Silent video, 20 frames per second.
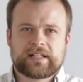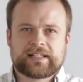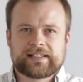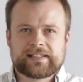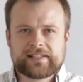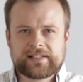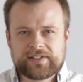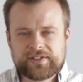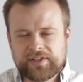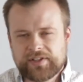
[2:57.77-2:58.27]

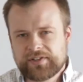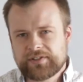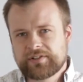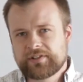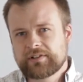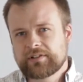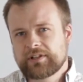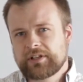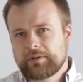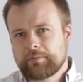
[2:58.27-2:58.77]

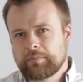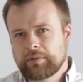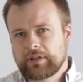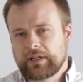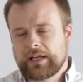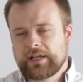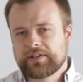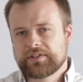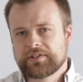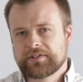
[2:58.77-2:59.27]
consistently
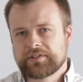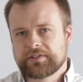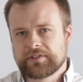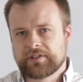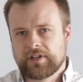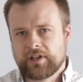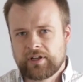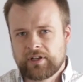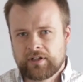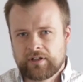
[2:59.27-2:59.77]
places
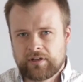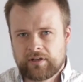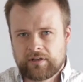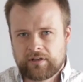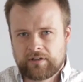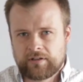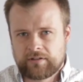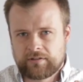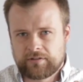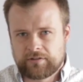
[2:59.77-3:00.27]

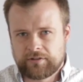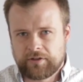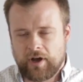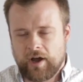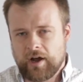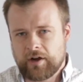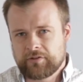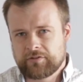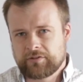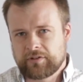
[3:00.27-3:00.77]

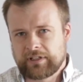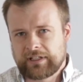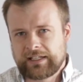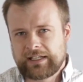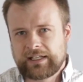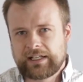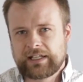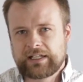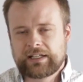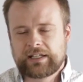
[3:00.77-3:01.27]
doctrine
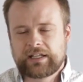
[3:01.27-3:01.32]
in